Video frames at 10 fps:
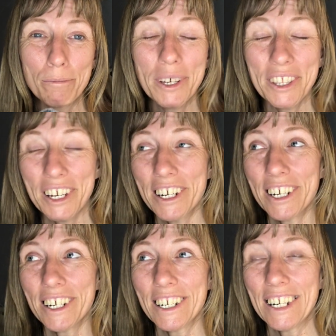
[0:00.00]
But
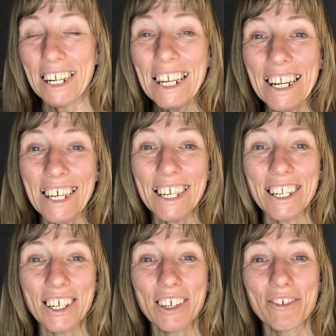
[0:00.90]
they're needed
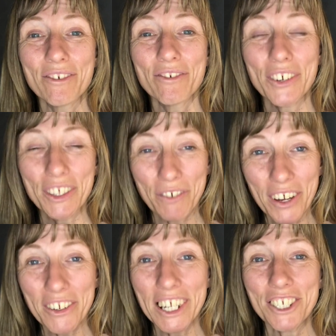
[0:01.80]
for the
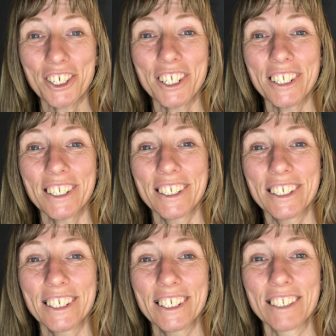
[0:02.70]
foundation
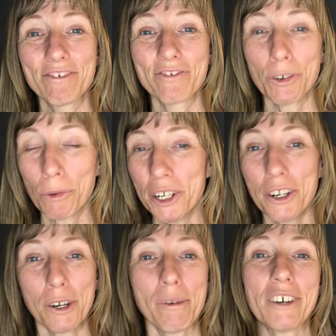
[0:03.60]
for what
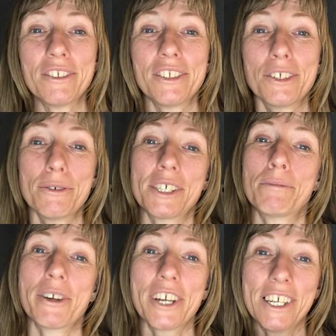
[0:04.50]
you're about to
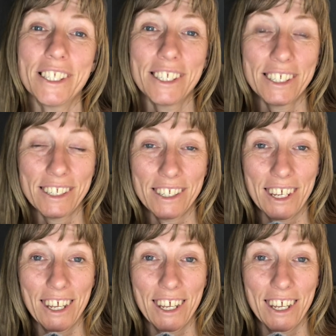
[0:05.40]
experience.